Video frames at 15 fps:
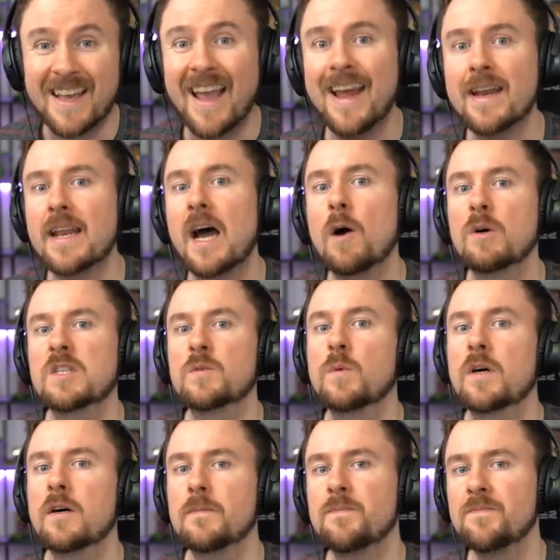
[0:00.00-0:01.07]
and now as
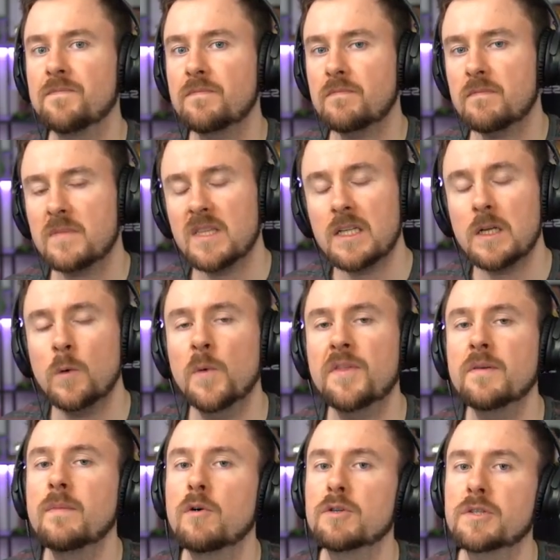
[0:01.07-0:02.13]
well with the
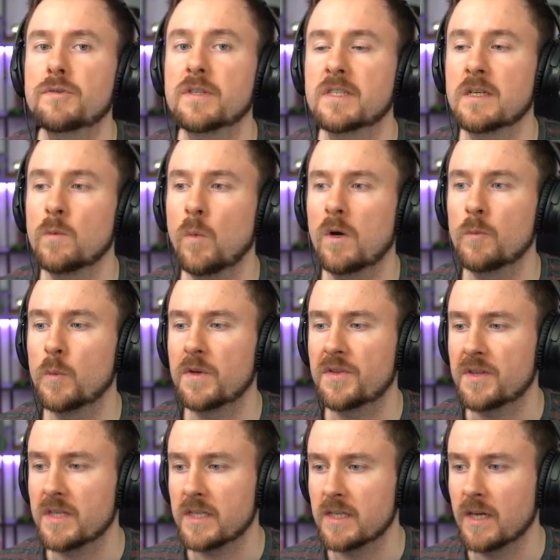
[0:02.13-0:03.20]
most recent one with
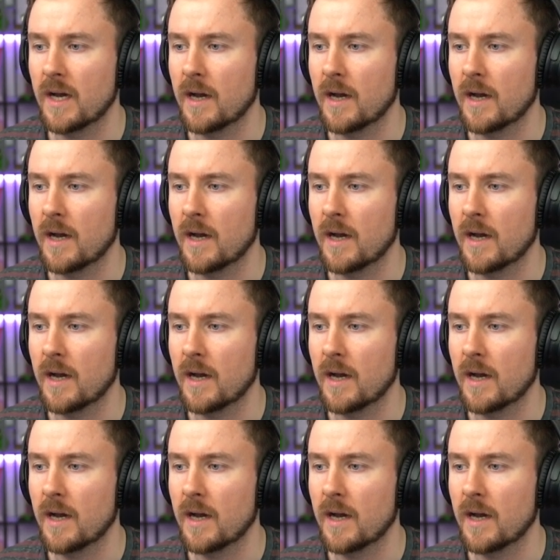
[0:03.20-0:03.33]
the